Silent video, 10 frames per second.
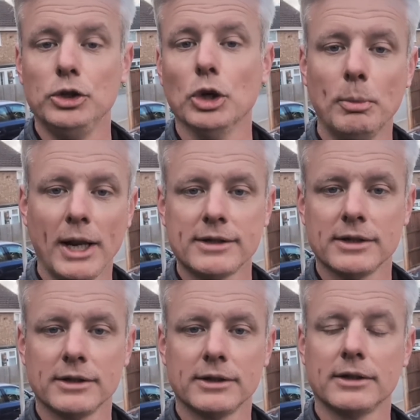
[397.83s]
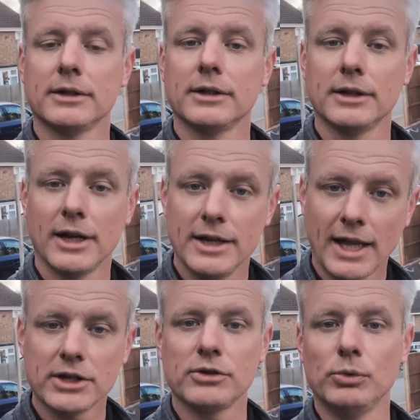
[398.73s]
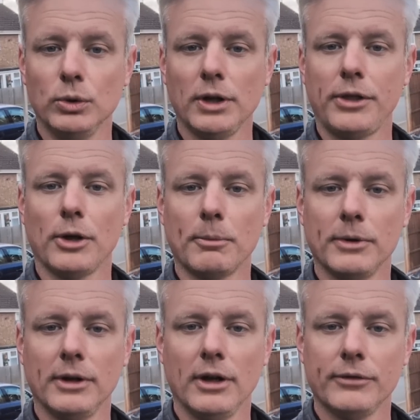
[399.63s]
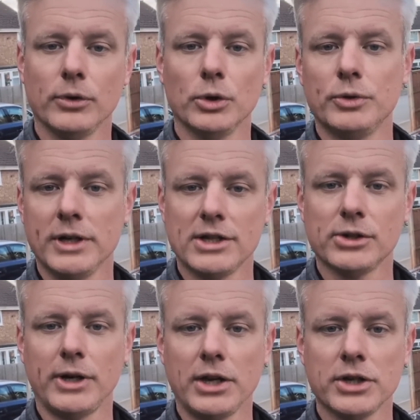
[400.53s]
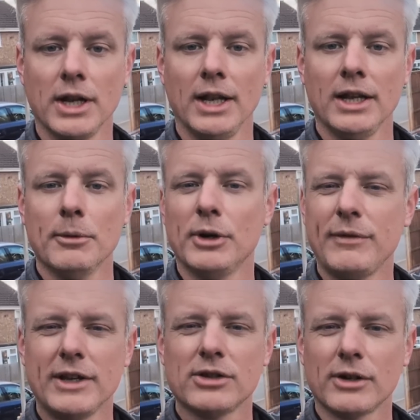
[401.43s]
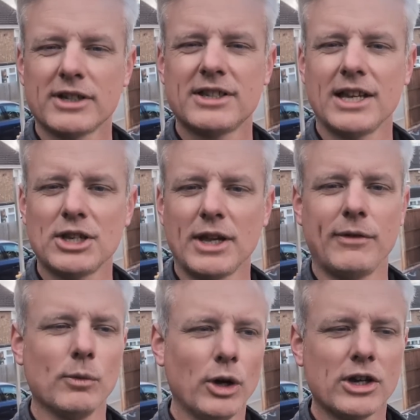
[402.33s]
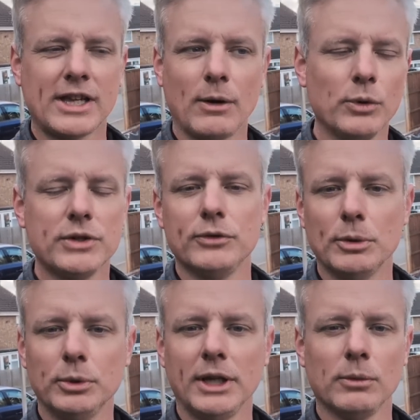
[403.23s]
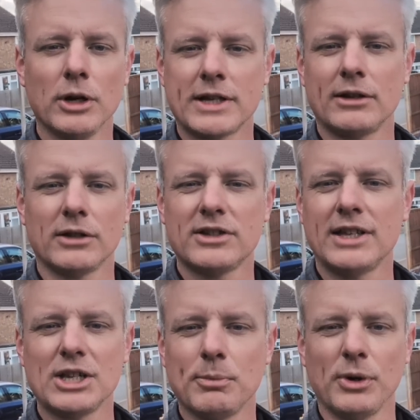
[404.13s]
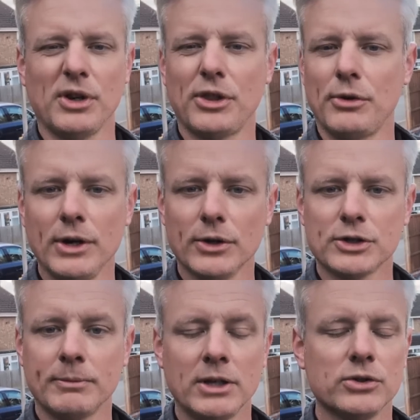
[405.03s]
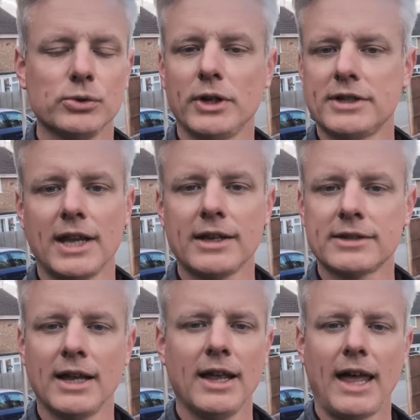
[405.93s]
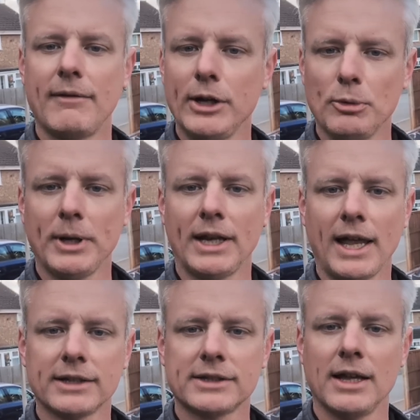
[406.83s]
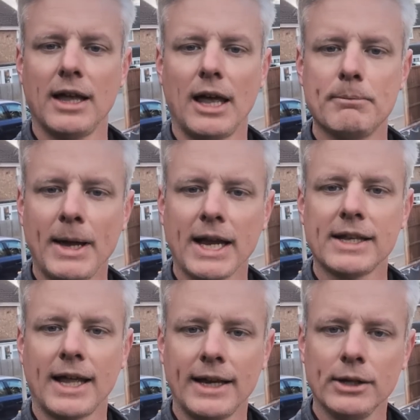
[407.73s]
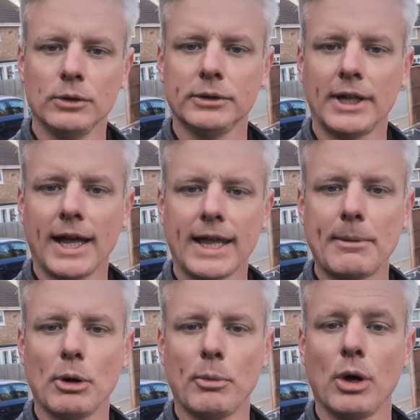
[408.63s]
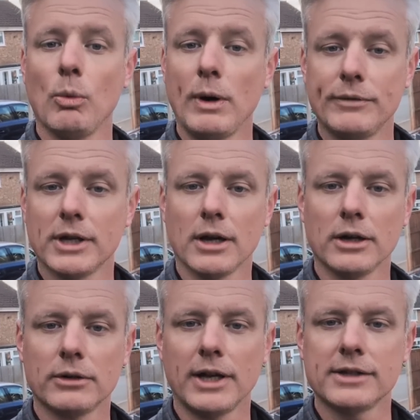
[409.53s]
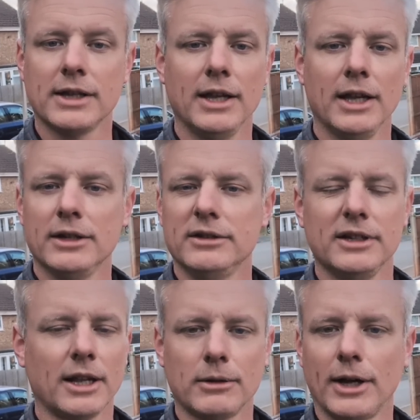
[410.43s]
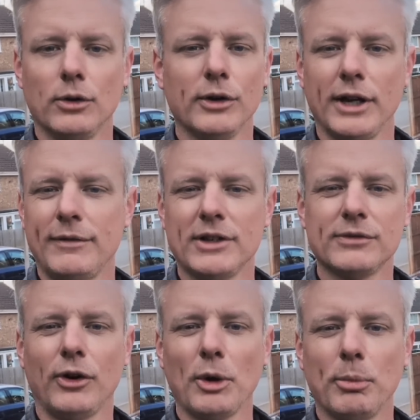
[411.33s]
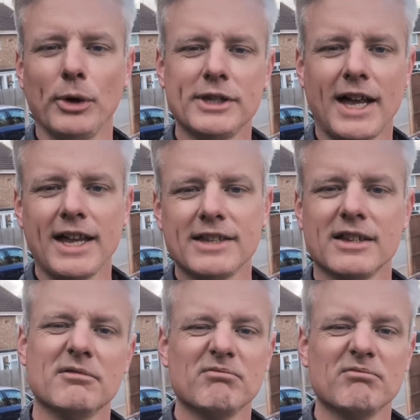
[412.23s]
double it, and that's a rule of thumb for ordering your tonnage. But if it's like 6, if it works out once you've doubled it, it works out like 6.3 or something, just order 6, have a little bit less and make that gap up with the concrete. You know, or if it's 5.8,